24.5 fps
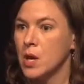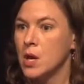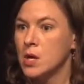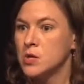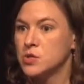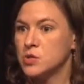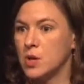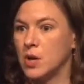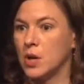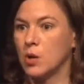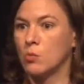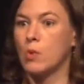
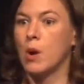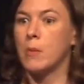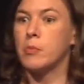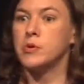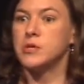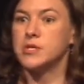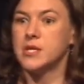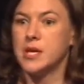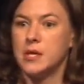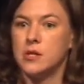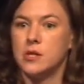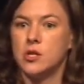so I can
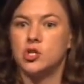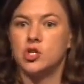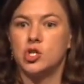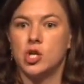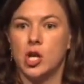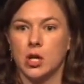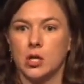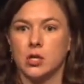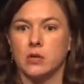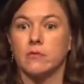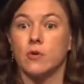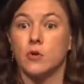represent the
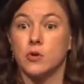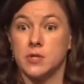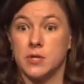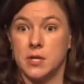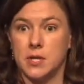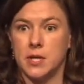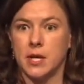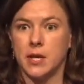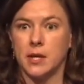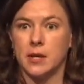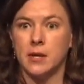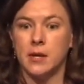genetic
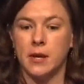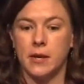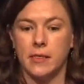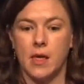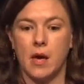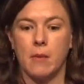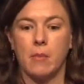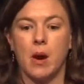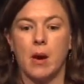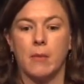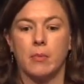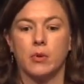diversity in
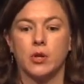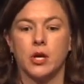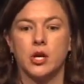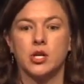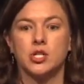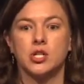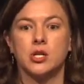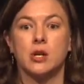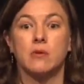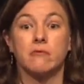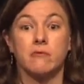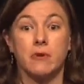that
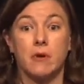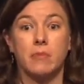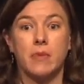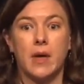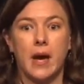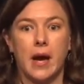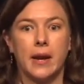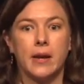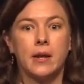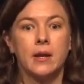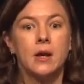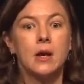population, and from
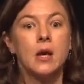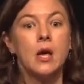that,